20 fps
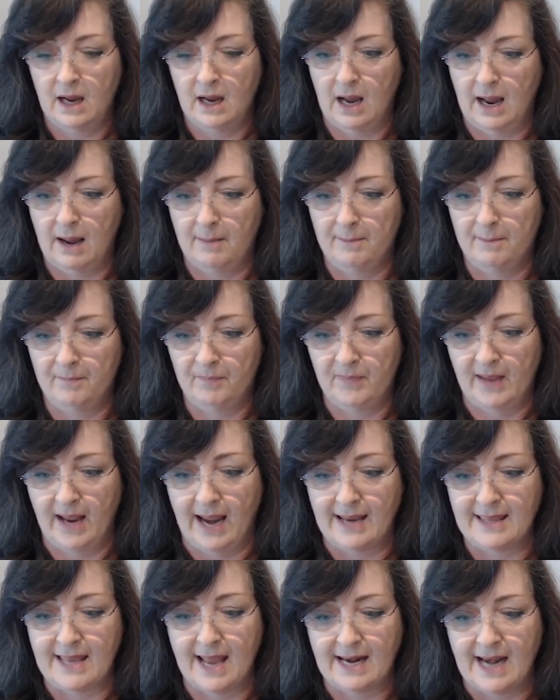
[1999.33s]
And
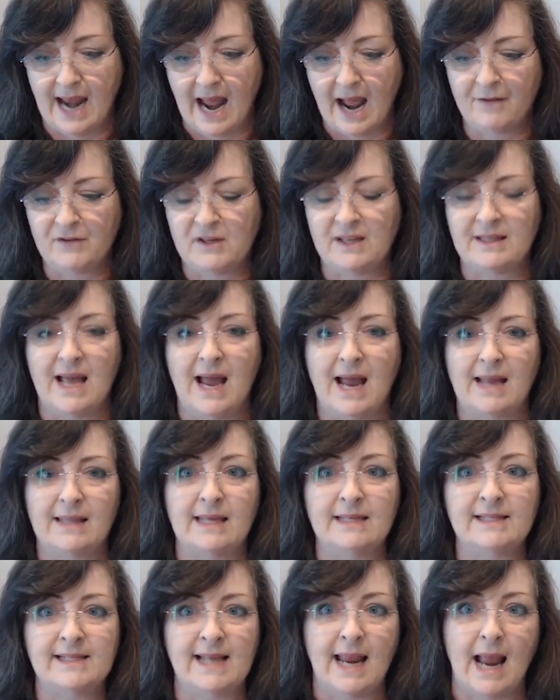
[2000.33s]
then after
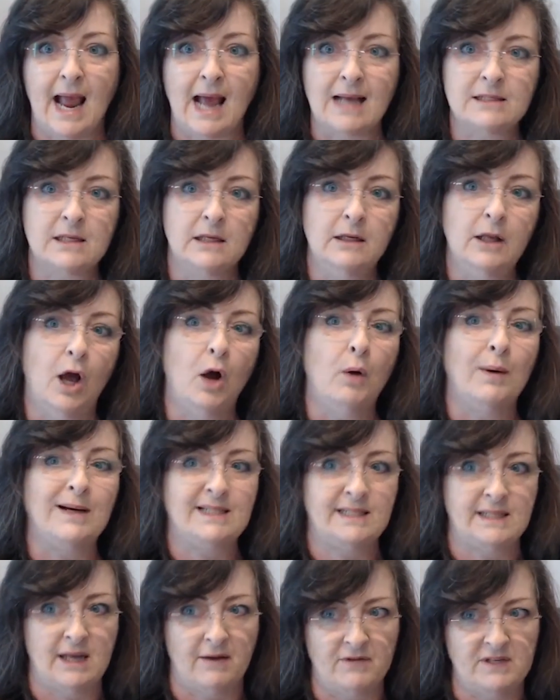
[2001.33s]
that, they say as low
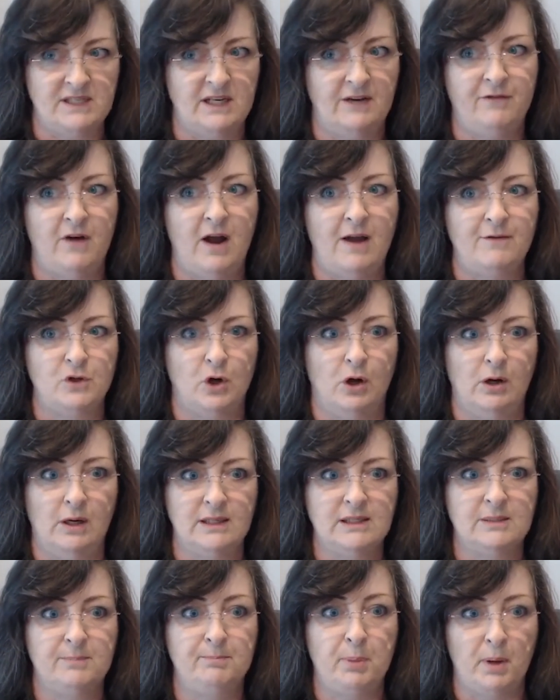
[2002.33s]
as
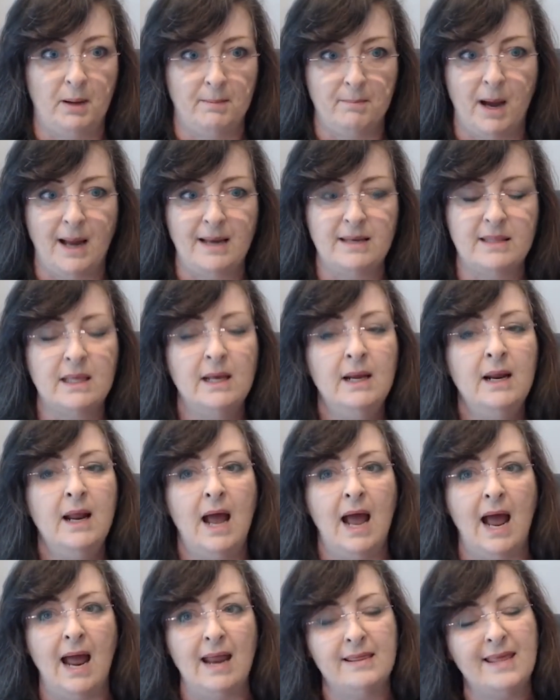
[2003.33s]
$75 per month.
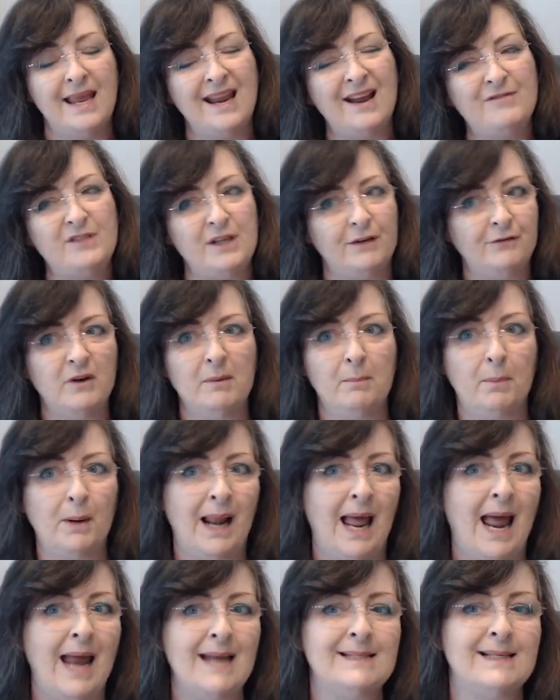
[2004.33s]
And they have different
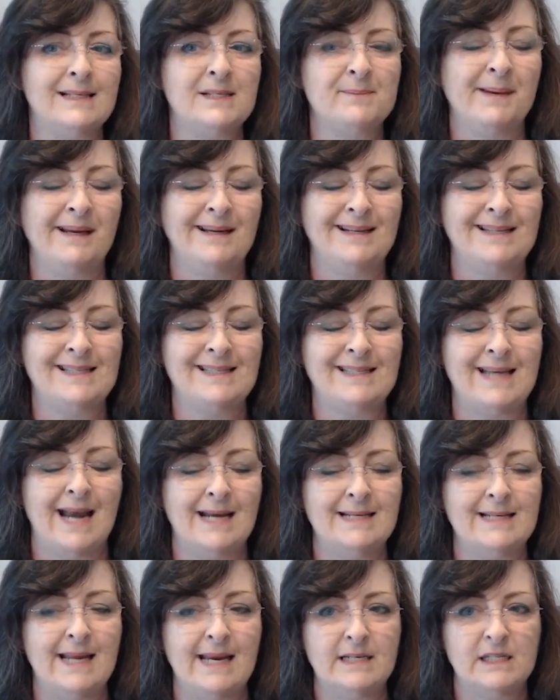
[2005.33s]
plans, is my
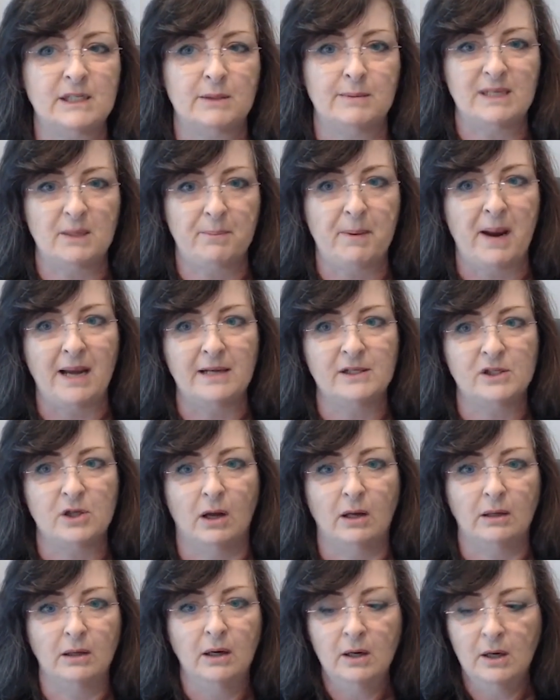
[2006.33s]
understanding. So it depends
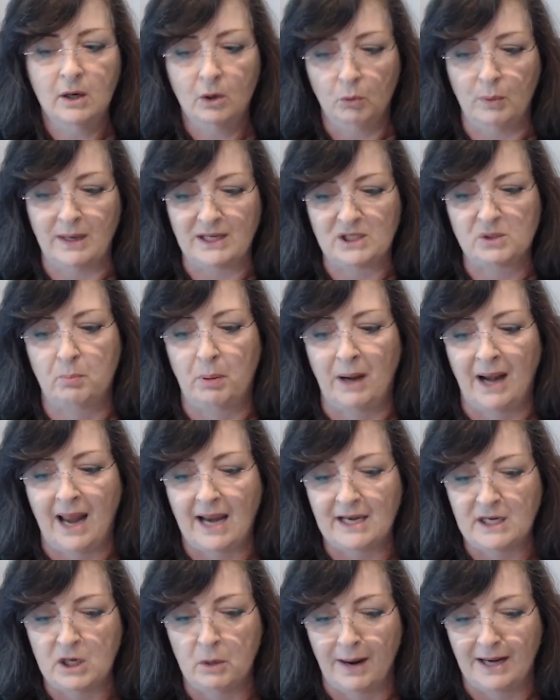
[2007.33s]
on which
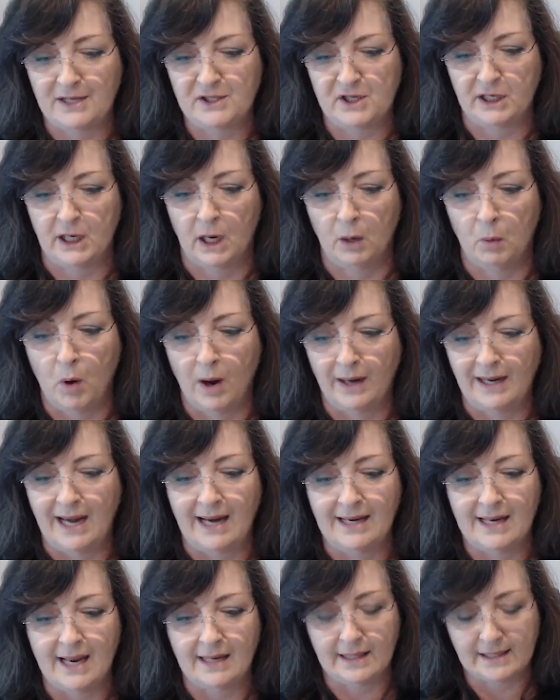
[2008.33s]
plan you actually go on.
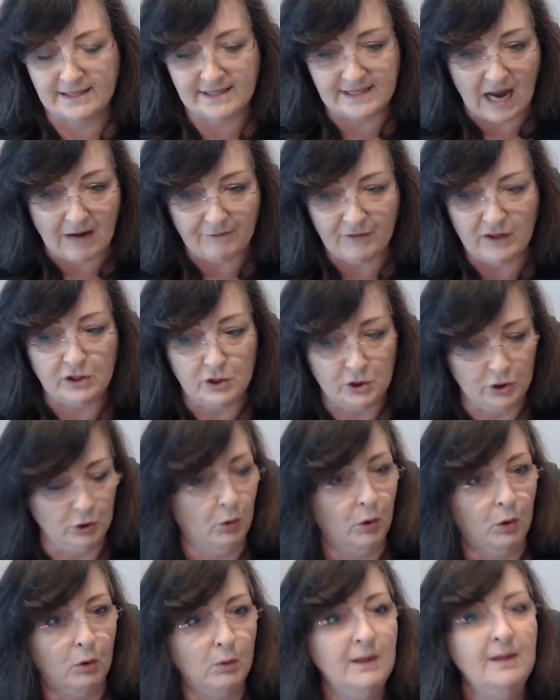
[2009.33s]
And then the Savvy
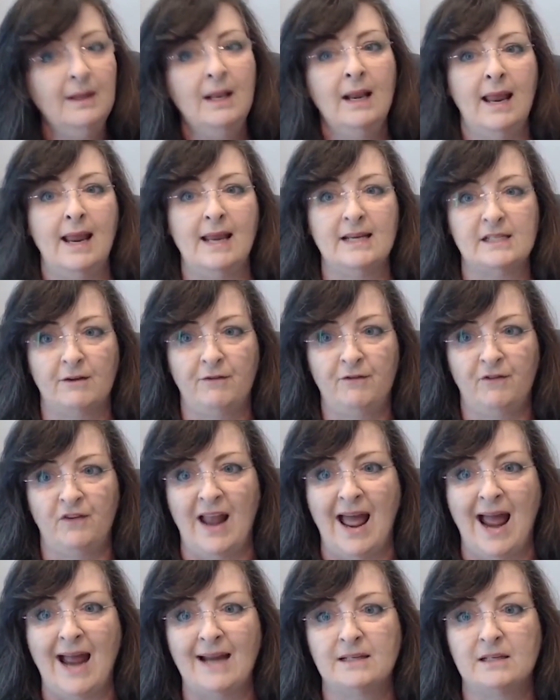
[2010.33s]
Dual is a
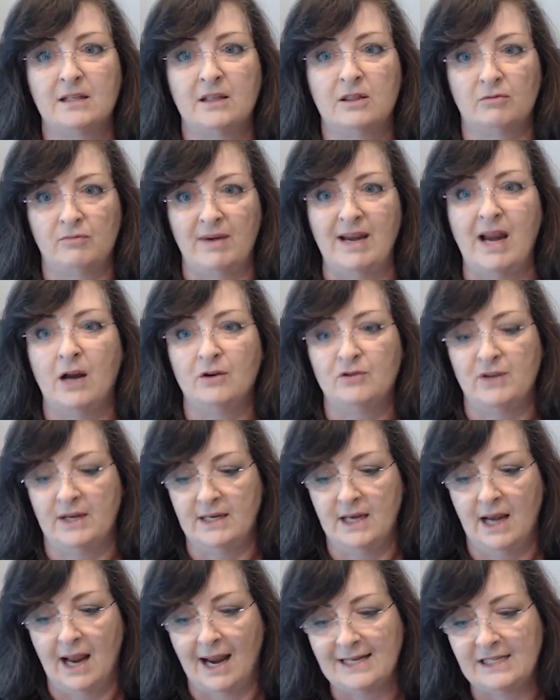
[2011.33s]
flat
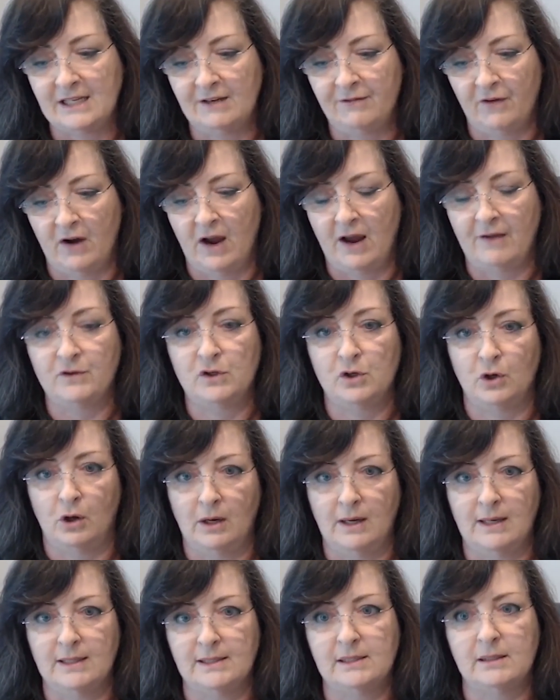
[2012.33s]

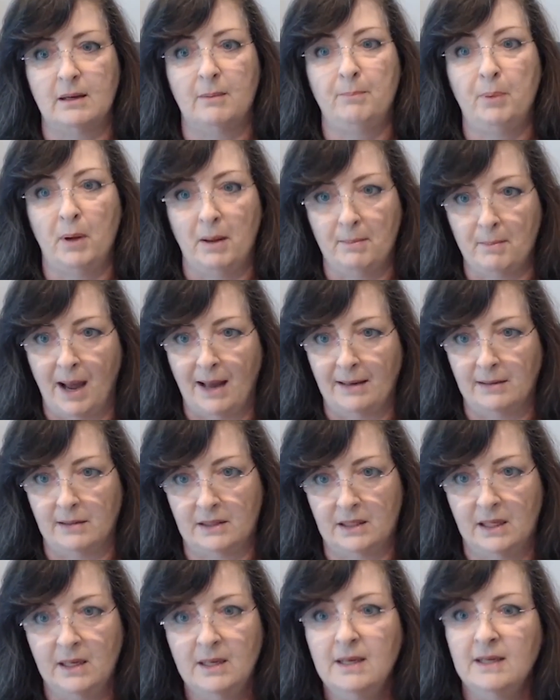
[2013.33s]
$395 per month.
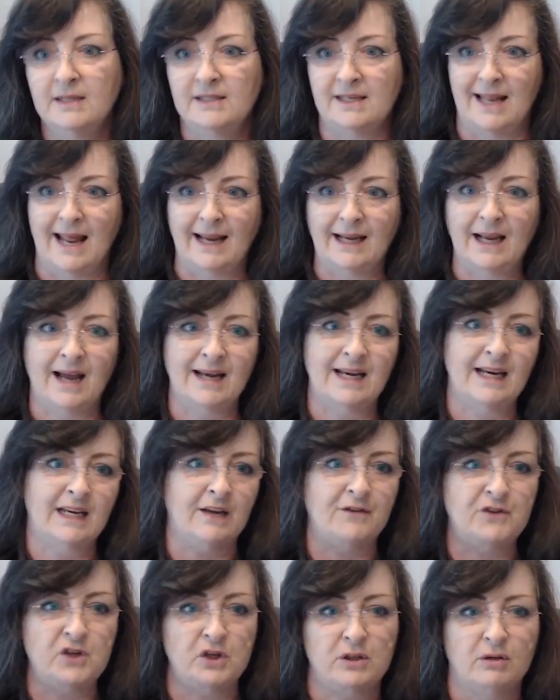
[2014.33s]
So that kind
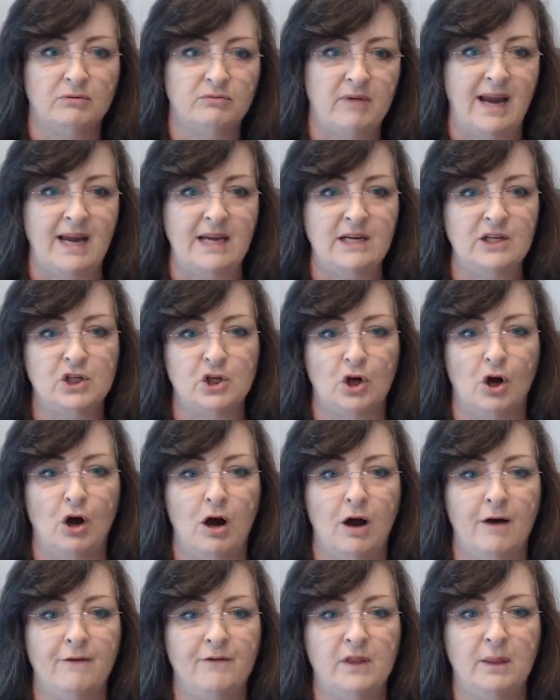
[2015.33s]
of gives you the range
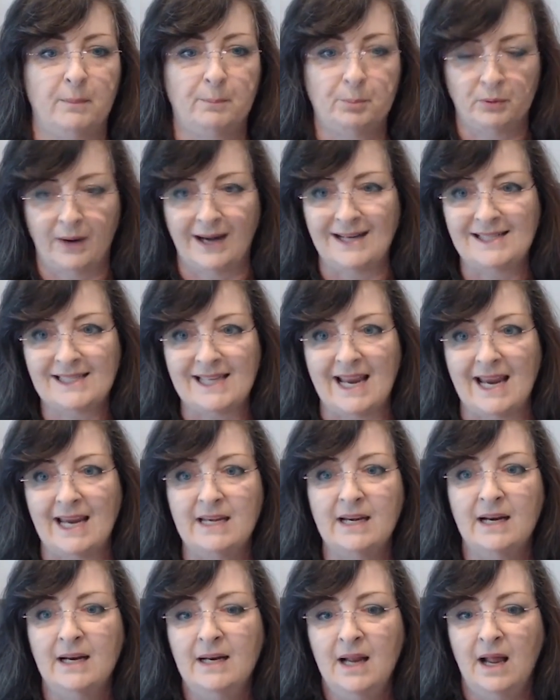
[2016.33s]
of the
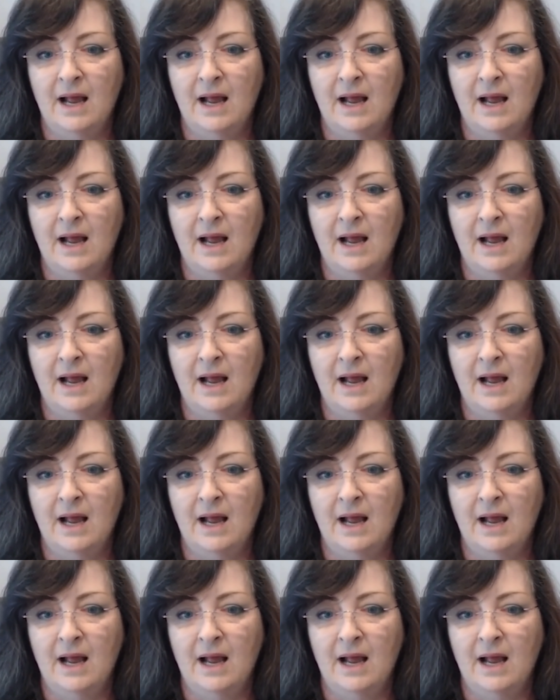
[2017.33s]
pricing.